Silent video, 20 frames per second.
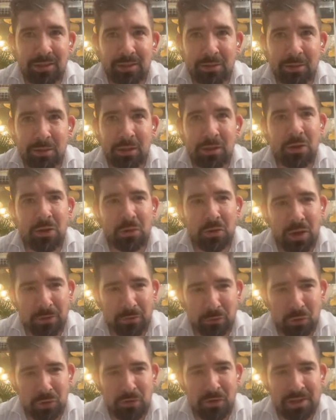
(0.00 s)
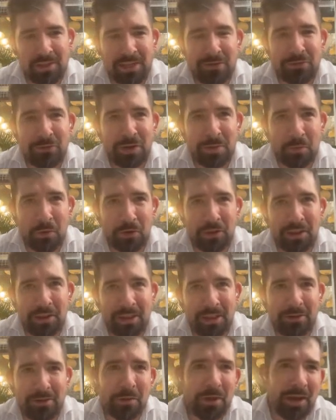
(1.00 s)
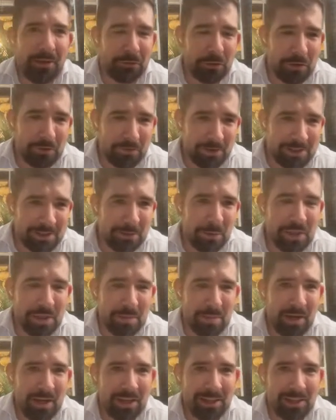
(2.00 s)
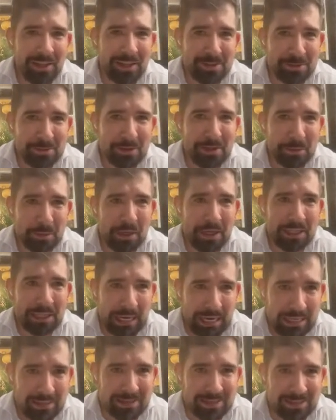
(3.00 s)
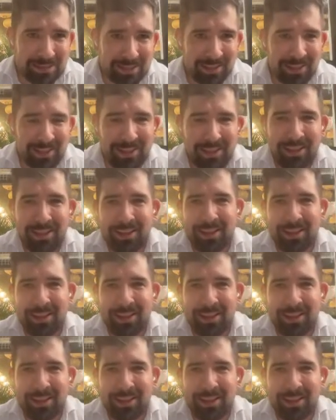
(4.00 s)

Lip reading: uh, no, you have to invest actually more than that. You have to invest $20 million only to get a license.